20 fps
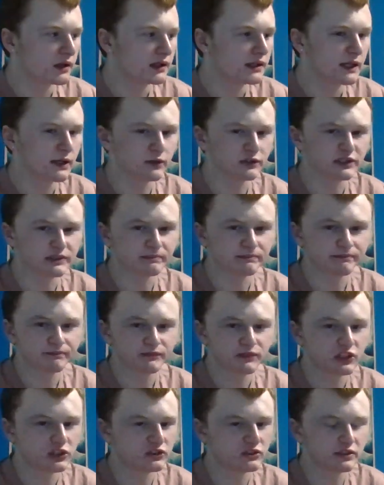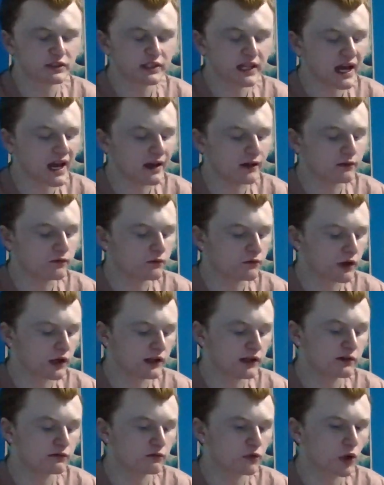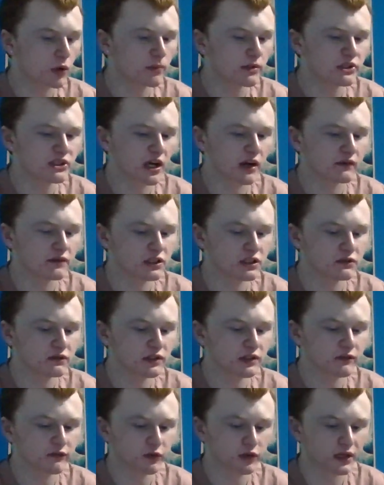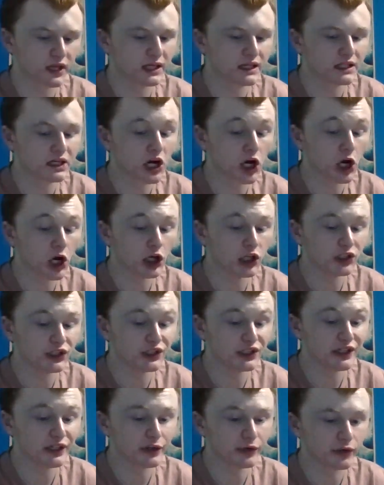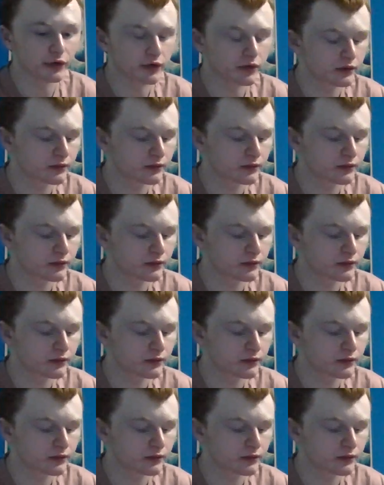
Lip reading: kills him, just dead, and then Roman's off TV for, like, a year.